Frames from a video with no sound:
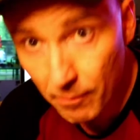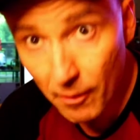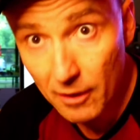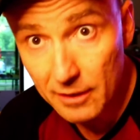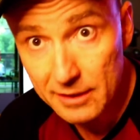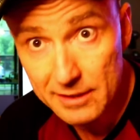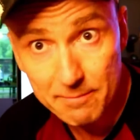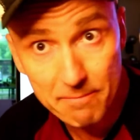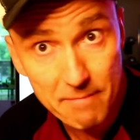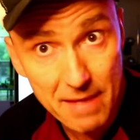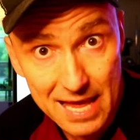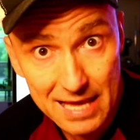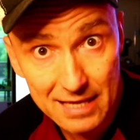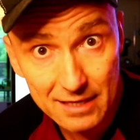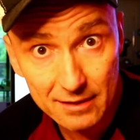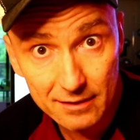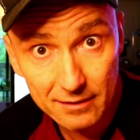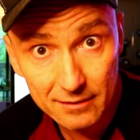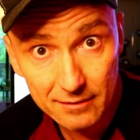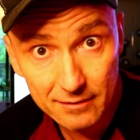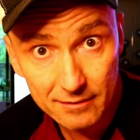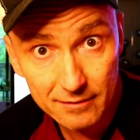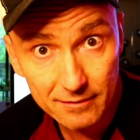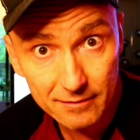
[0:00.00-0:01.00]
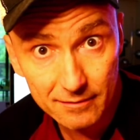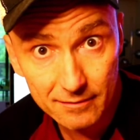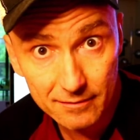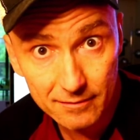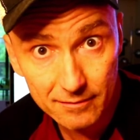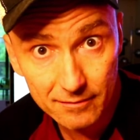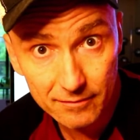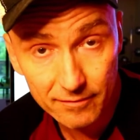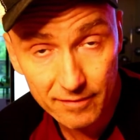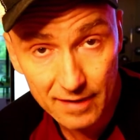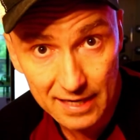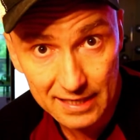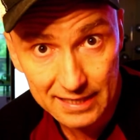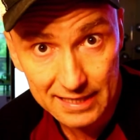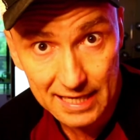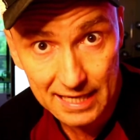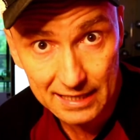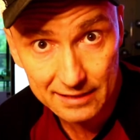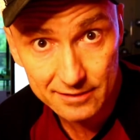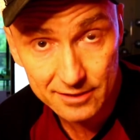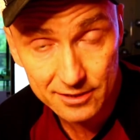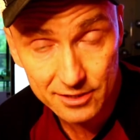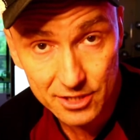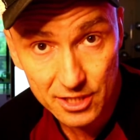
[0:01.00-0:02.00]
bodies make fatty
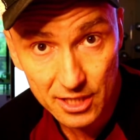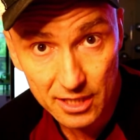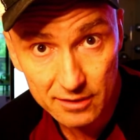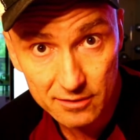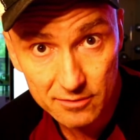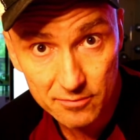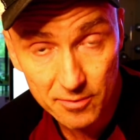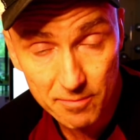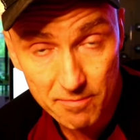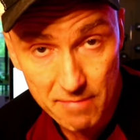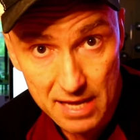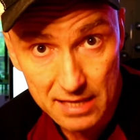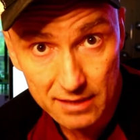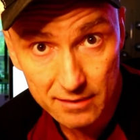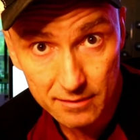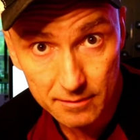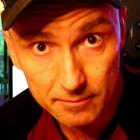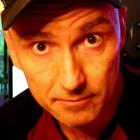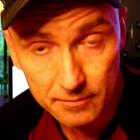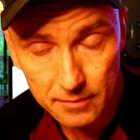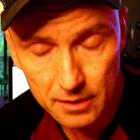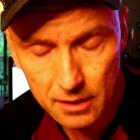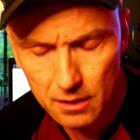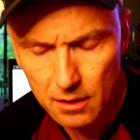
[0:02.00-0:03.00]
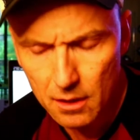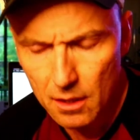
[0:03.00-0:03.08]
acid chains. We make them.